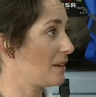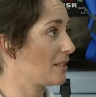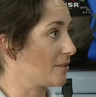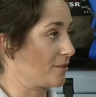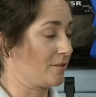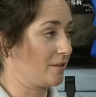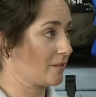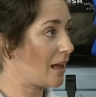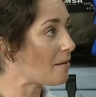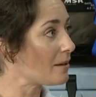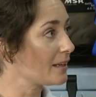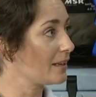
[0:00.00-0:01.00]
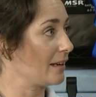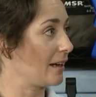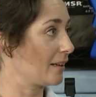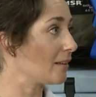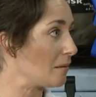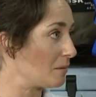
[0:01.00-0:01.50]
my circle of climbing, and
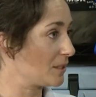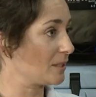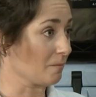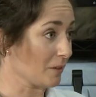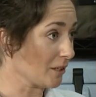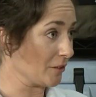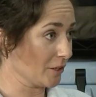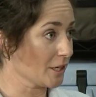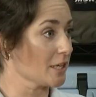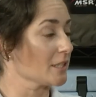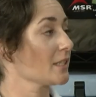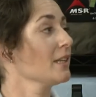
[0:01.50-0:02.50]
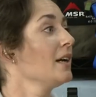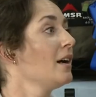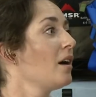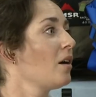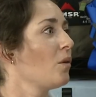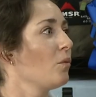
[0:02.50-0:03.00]
I climb with some real nerds.
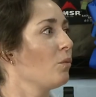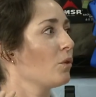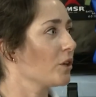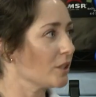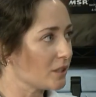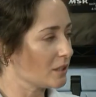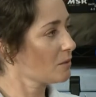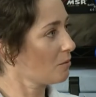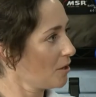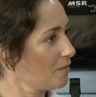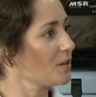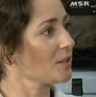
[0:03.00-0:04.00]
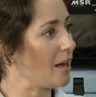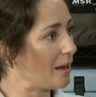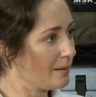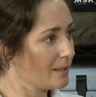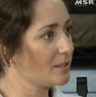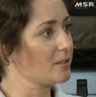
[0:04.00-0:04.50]
Could this work for
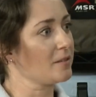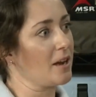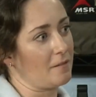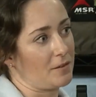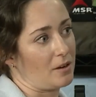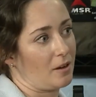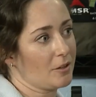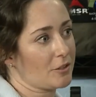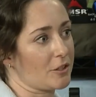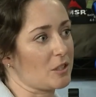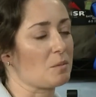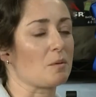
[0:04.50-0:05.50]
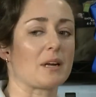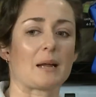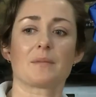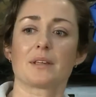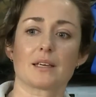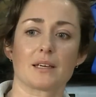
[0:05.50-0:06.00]
climbing? So not for ultras, but when
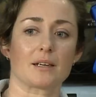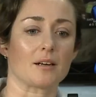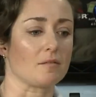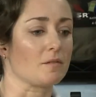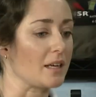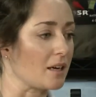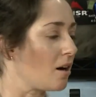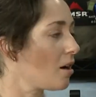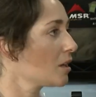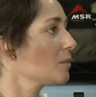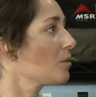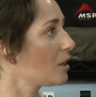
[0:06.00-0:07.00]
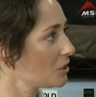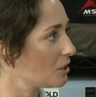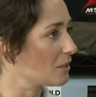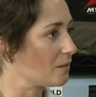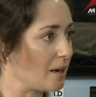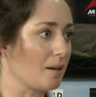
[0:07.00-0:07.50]
I'm thinking of like a hard
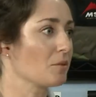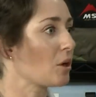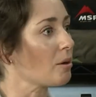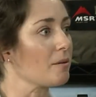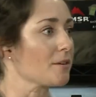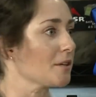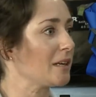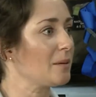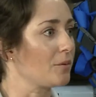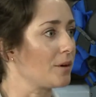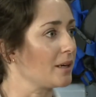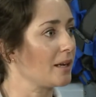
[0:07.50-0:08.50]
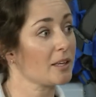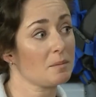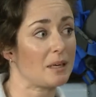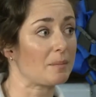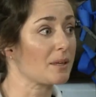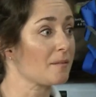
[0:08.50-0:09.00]
project route, I'm going for a red point, I could
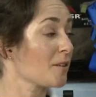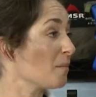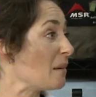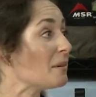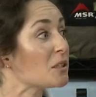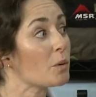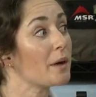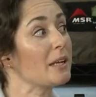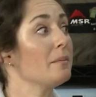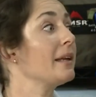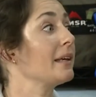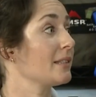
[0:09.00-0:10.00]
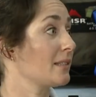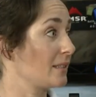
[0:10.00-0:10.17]
be up there for maybe twenty minutes.